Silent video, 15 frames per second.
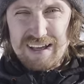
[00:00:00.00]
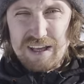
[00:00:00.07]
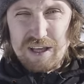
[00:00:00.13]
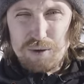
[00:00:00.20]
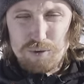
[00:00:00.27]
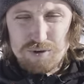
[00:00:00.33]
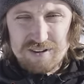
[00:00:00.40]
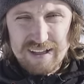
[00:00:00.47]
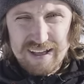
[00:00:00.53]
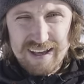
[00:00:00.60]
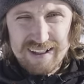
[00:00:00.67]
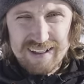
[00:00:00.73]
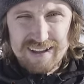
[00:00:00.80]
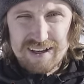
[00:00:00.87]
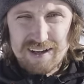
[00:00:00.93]
He was
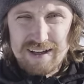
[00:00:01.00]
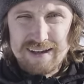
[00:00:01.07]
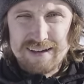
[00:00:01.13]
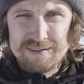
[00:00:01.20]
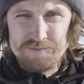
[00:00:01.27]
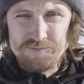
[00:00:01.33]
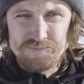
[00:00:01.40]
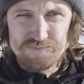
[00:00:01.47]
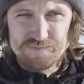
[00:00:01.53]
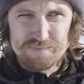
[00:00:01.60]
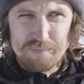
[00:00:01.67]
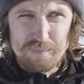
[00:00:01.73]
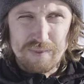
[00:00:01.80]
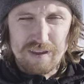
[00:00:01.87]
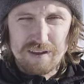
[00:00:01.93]
laying there
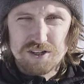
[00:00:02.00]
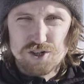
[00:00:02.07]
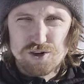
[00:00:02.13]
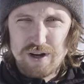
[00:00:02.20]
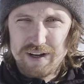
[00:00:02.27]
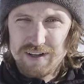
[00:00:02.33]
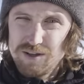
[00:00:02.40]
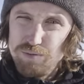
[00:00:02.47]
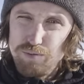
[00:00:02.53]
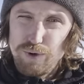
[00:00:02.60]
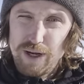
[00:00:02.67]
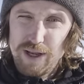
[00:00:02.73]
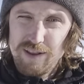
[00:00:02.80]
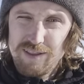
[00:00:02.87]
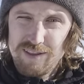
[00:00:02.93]
trying to
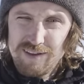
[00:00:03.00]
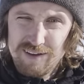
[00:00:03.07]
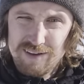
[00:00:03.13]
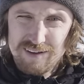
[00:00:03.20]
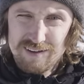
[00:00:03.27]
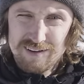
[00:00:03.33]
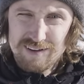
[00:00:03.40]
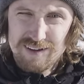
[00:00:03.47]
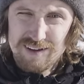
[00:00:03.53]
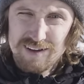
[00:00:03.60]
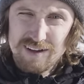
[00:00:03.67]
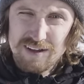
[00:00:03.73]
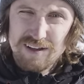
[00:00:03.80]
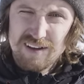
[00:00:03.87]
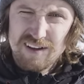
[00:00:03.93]
breathe
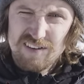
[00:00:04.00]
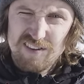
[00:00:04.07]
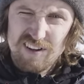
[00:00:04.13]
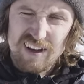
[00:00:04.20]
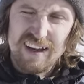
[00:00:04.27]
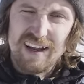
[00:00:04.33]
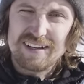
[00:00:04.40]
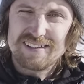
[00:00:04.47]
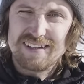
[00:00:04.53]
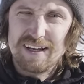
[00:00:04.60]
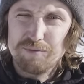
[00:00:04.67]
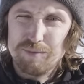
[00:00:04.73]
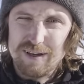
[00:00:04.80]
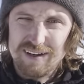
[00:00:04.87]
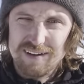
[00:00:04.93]
for the next
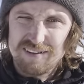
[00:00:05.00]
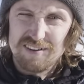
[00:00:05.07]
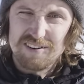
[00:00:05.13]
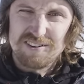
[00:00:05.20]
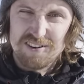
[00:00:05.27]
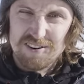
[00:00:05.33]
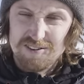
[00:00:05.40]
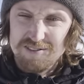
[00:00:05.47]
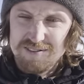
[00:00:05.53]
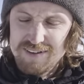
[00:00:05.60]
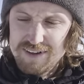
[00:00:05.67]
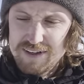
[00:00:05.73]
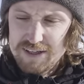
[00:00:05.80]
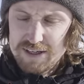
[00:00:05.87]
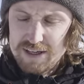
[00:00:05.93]
10 minutes or so.
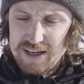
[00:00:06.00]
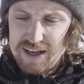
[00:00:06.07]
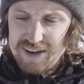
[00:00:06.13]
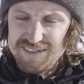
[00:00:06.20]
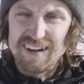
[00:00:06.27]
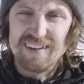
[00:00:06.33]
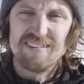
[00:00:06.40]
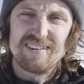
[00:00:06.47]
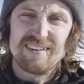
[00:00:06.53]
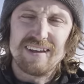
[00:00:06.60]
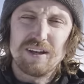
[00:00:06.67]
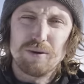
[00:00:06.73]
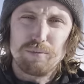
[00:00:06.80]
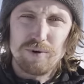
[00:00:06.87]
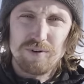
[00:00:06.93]
I've never
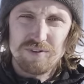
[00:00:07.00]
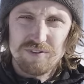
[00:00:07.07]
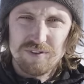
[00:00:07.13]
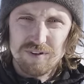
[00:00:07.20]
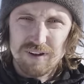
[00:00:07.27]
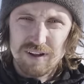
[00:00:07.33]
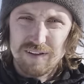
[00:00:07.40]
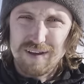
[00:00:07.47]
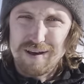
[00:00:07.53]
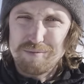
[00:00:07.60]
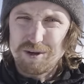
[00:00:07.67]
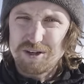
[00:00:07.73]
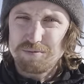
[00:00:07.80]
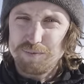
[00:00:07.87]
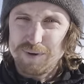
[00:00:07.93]
seen a person in that
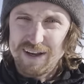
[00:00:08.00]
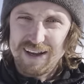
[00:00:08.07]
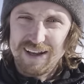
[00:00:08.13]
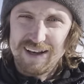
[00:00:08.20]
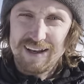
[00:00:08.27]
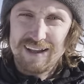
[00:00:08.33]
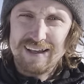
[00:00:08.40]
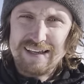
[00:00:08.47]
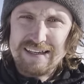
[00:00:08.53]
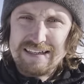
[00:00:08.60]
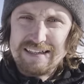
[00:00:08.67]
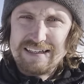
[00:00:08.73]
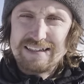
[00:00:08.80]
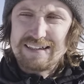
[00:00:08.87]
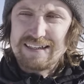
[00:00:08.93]
much pain
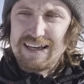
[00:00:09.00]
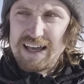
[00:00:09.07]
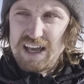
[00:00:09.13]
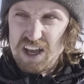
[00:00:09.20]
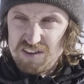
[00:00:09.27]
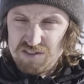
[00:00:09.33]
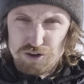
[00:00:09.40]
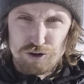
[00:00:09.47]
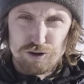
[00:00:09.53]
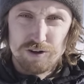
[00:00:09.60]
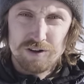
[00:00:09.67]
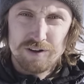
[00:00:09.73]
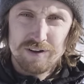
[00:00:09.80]
ever.